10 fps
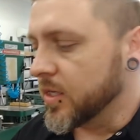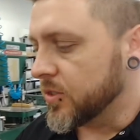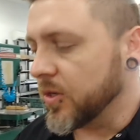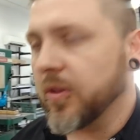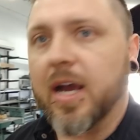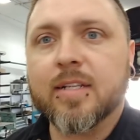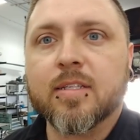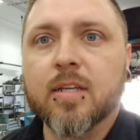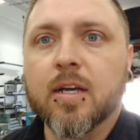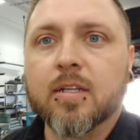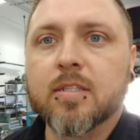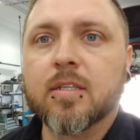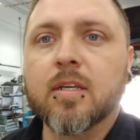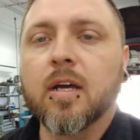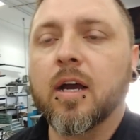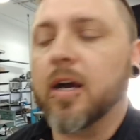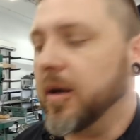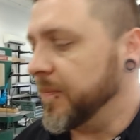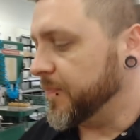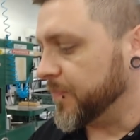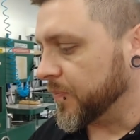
So that sucks. Um,